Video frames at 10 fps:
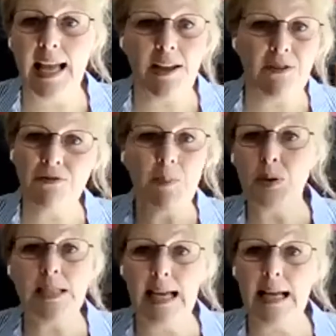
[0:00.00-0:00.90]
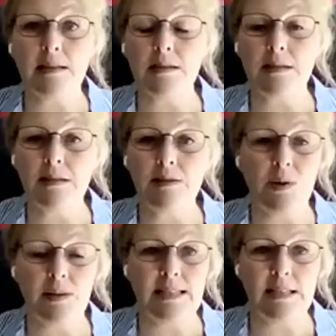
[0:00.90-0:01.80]
everybody else knows
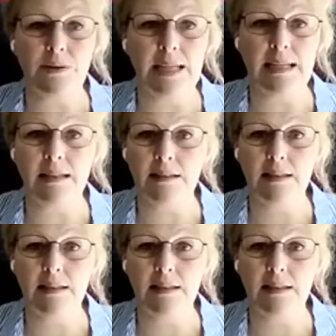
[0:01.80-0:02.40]
what they're doing.